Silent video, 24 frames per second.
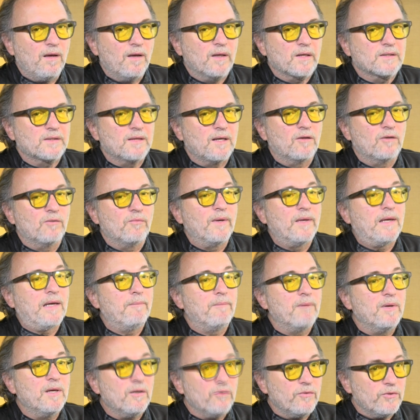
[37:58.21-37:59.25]
I start to make a
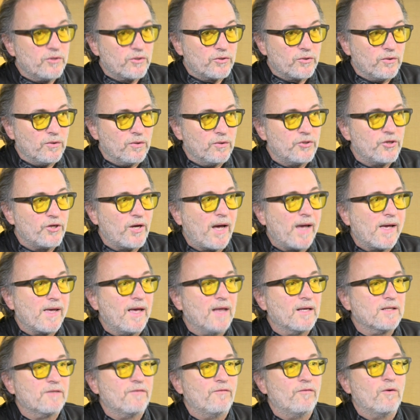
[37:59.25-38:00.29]
big research. I
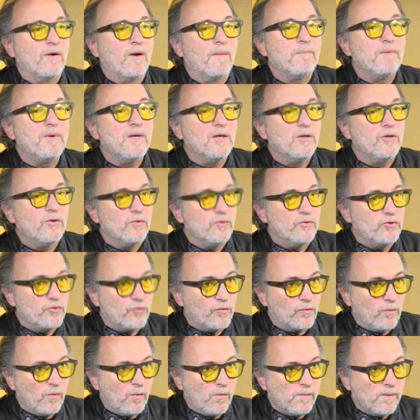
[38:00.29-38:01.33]
ask for a big, huge
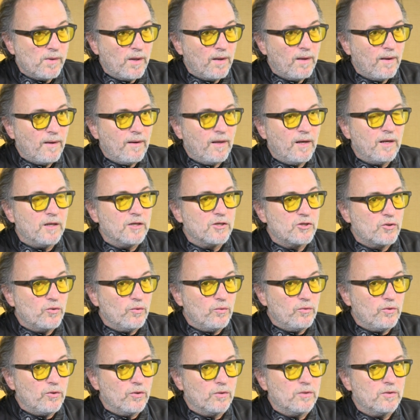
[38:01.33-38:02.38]
room in the
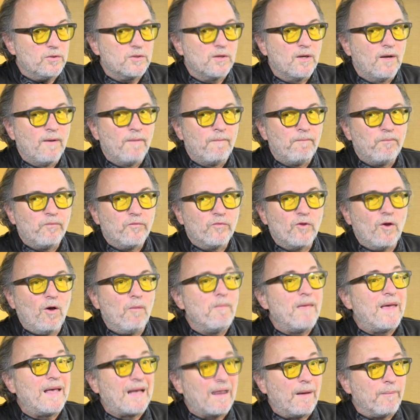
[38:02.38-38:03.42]
studios, not
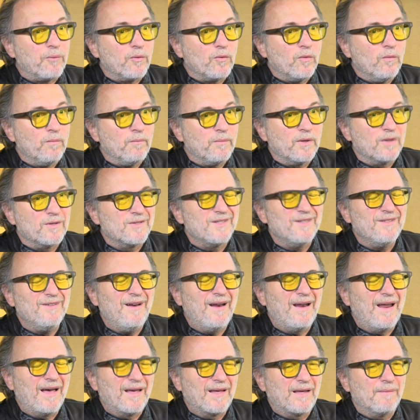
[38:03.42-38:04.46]
makeup room, because I
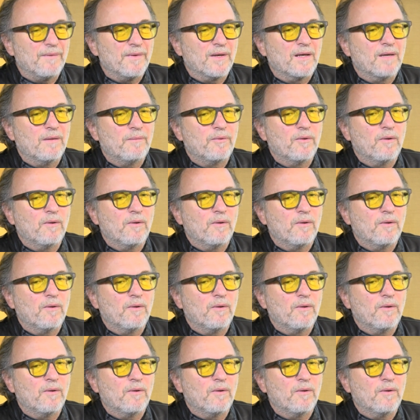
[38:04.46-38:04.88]
don't like a makeup